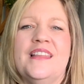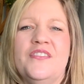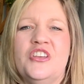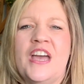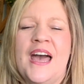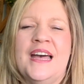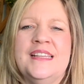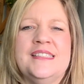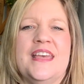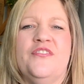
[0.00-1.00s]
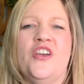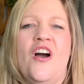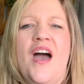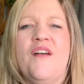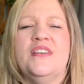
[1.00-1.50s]
I love you guys. If
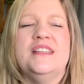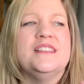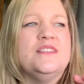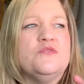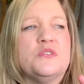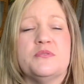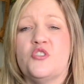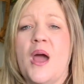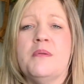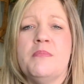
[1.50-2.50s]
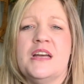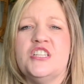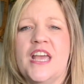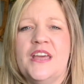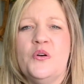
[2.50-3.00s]
y'all haven't subscribed to
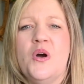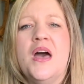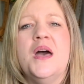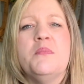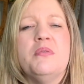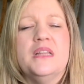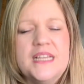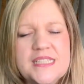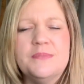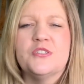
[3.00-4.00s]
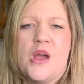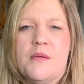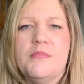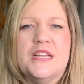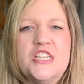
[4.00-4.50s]
my channel, please
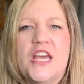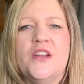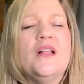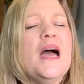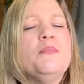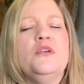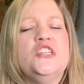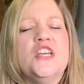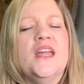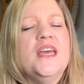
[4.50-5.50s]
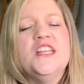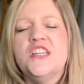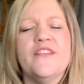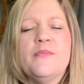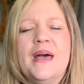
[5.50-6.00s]
subscribe to my channel. I appreciate
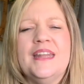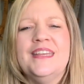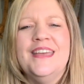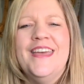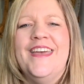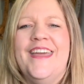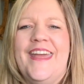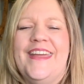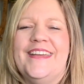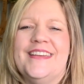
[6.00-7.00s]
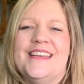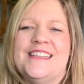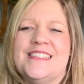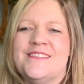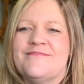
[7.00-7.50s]
each and everybody.
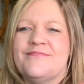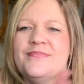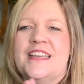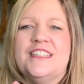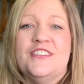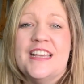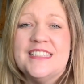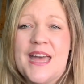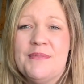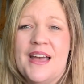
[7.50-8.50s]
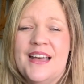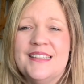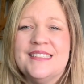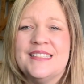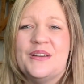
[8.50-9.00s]
And until next time,
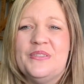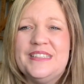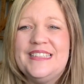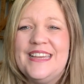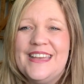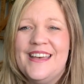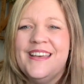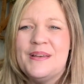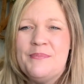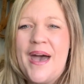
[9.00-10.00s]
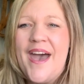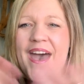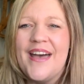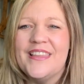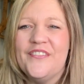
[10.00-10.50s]
guys, we'll see ya.
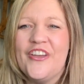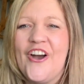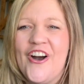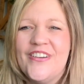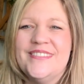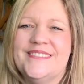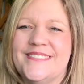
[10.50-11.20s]
Bye. Love y'all.